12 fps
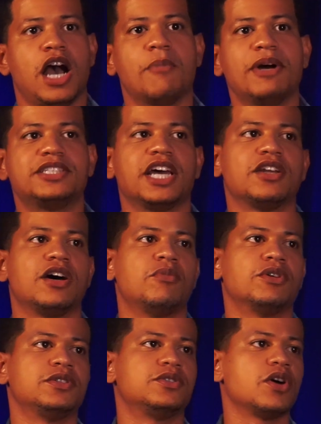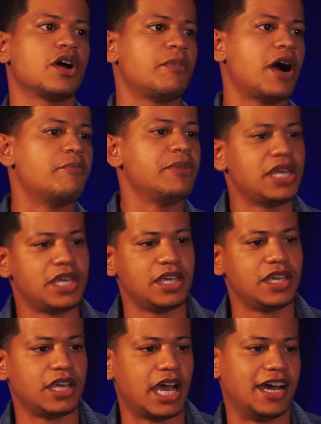On my channel, I mostly talk about
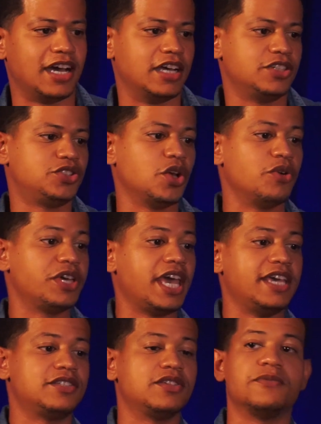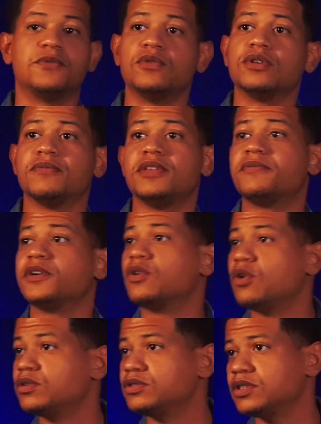me, showcase the food of different
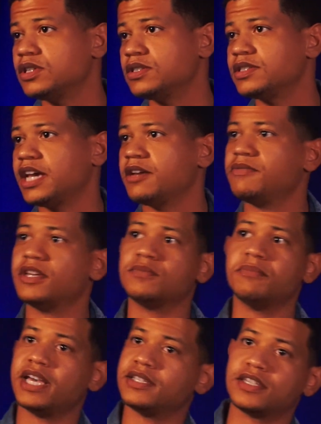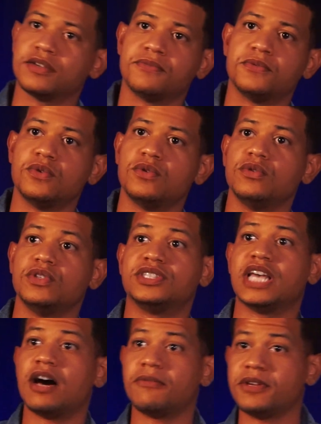cultures. Like if there's Mexican food,
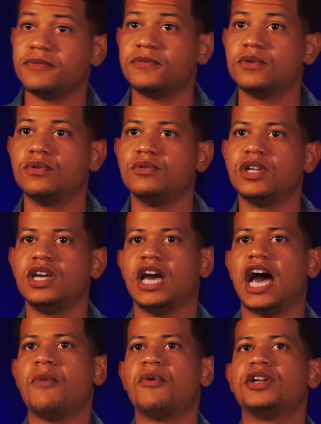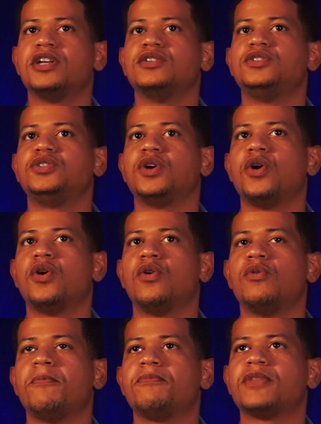Salvi food. I want to
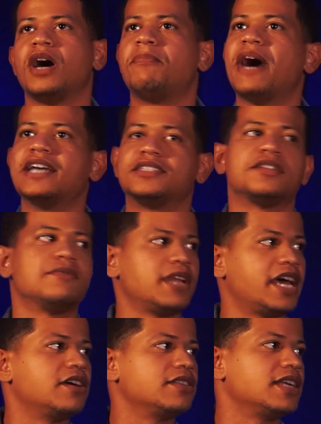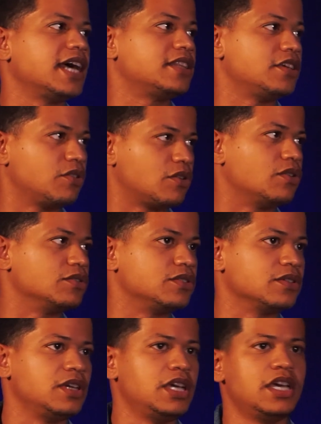show a positive light on the Latino
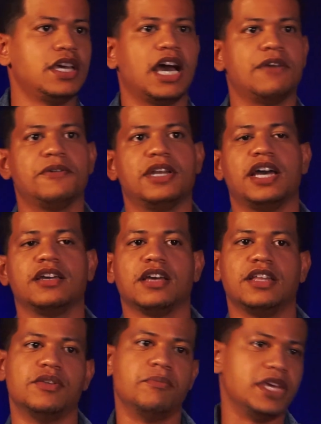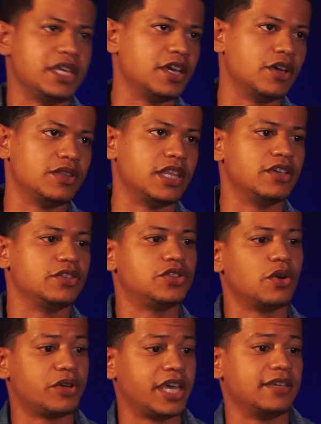culture. I feel like in the media, they
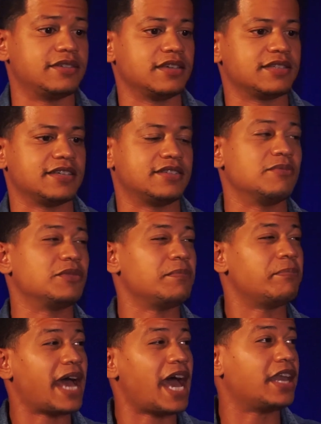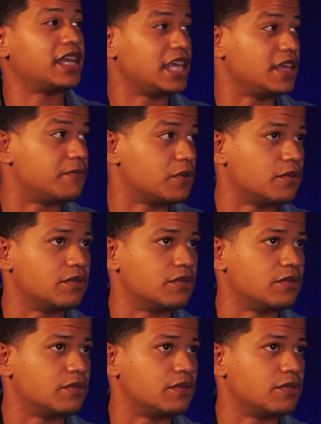showcase us as something bad, evil.